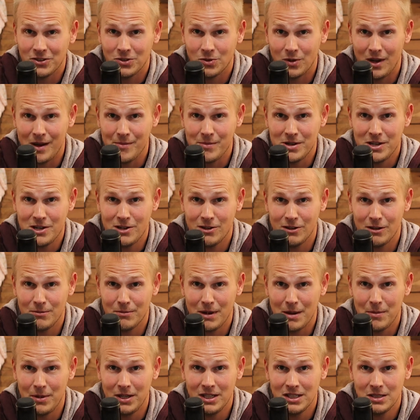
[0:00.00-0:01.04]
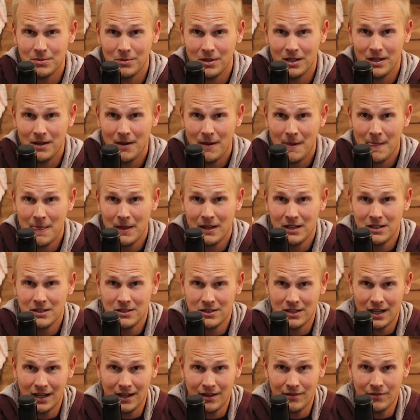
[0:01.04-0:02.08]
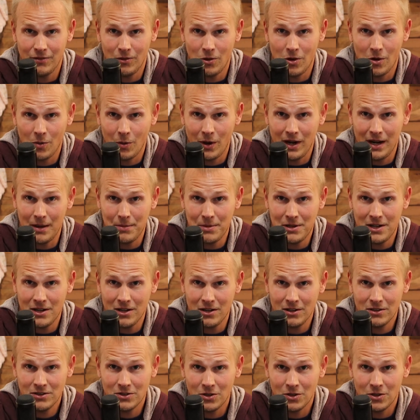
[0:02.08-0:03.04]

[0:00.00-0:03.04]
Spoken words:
So I'm here in my basement, second floor right up here.